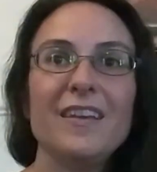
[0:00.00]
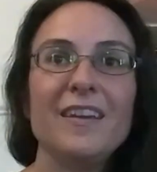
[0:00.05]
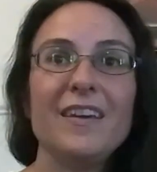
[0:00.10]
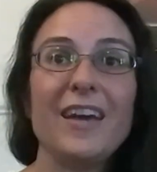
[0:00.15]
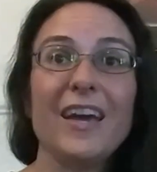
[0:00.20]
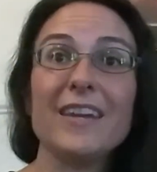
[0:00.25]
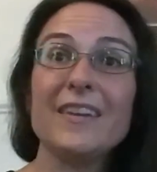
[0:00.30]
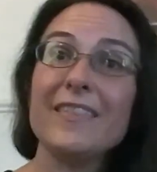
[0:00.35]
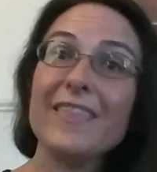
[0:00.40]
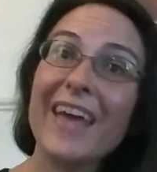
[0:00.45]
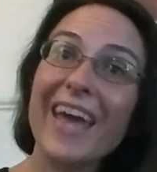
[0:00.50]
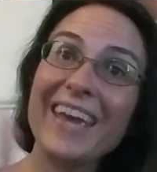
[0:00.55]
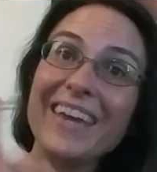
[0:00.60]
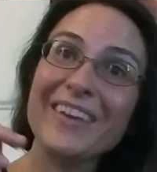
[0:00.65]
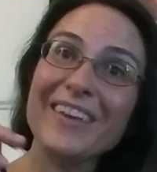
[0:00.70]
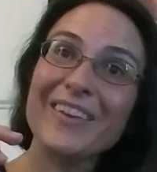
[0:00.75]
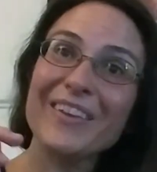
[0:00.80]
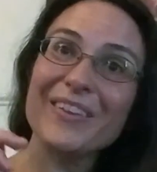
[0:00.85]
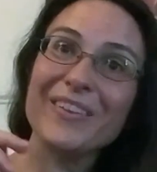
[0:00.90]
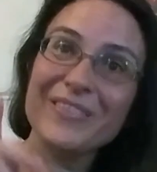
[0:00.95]
And
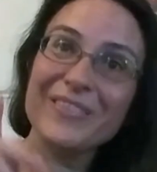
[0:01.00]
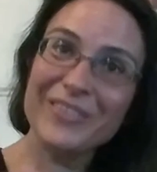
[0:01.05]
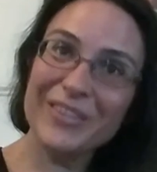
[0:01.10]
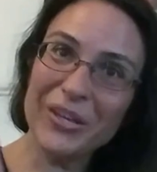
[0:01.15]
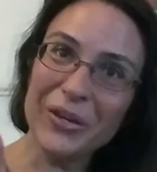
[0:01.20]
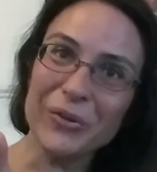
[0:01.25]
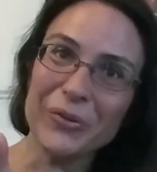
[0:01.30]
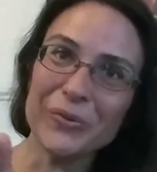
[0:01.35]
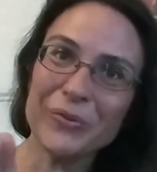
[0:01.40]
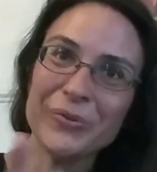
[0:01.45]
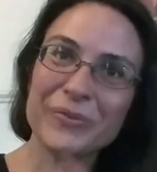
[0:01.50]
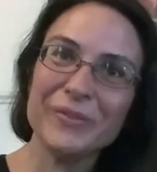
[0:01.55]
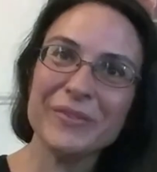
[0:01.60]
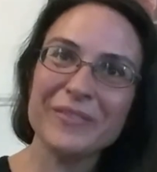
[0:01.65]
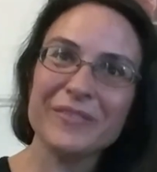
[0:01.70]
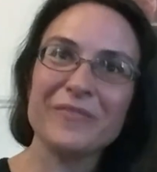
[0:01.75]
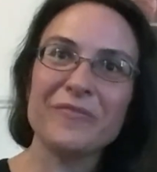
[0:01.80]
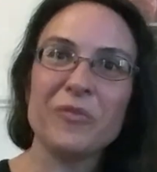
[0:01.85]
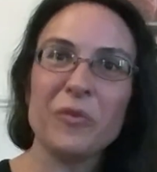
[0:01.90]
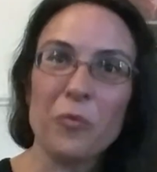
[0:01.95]
thank you
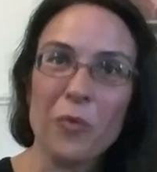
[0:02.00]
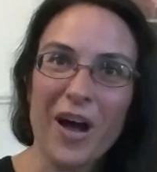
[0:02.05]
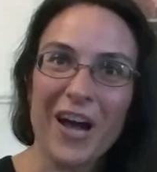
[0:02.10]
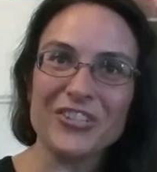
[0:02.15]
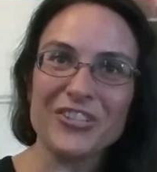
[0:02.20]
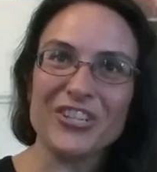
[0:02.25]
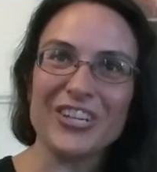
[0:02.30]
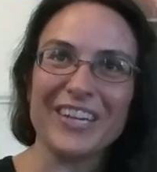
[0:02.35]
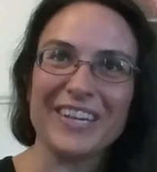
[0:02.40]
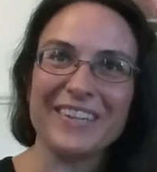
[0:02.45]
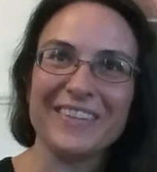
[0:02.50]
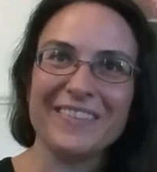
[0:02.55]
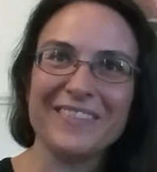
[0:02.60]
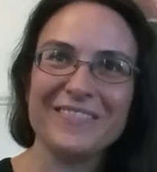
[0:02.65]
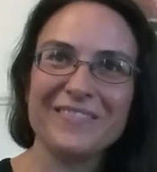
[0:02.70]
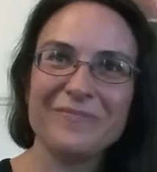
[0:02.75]
for watching.